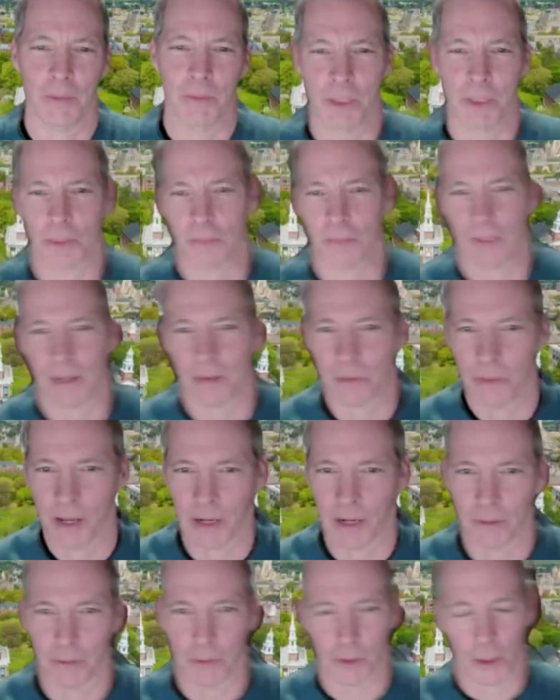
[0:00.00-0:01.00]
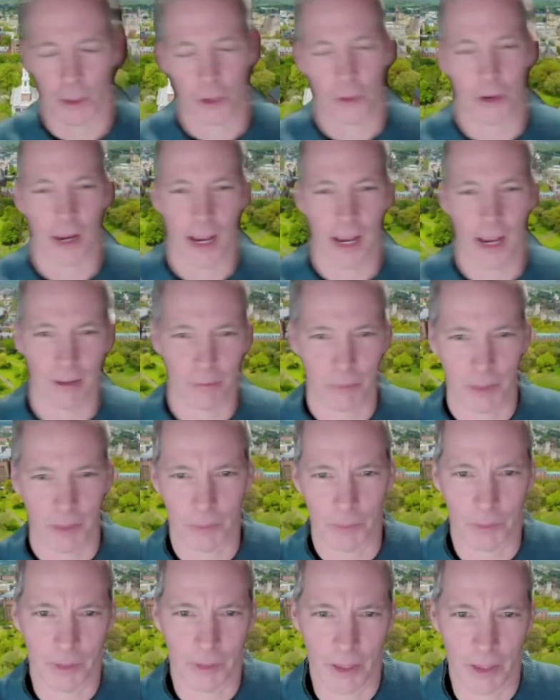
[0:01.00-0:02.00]
sometimes better for the creative
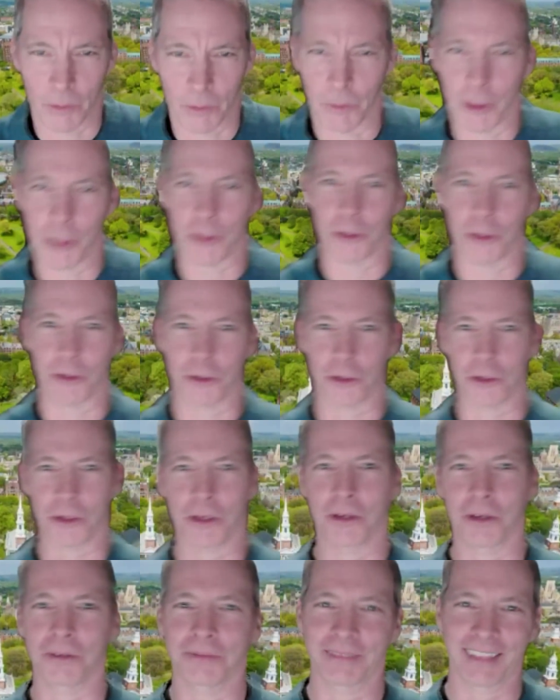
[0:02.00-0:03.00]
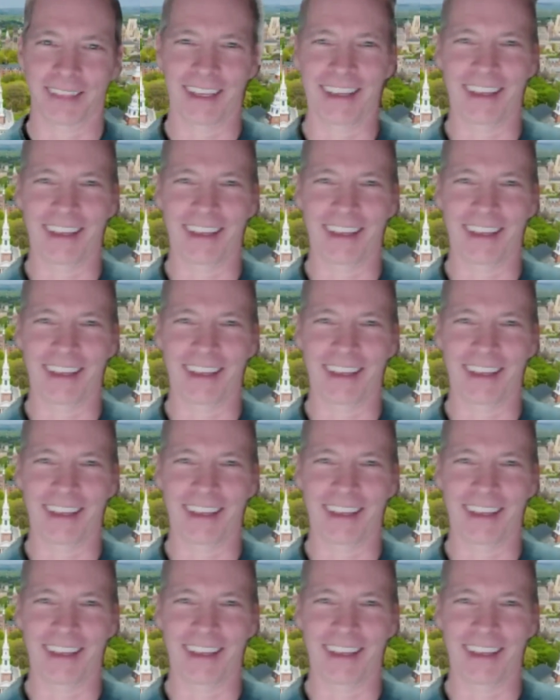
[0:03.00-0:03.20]
people than the researchers, though.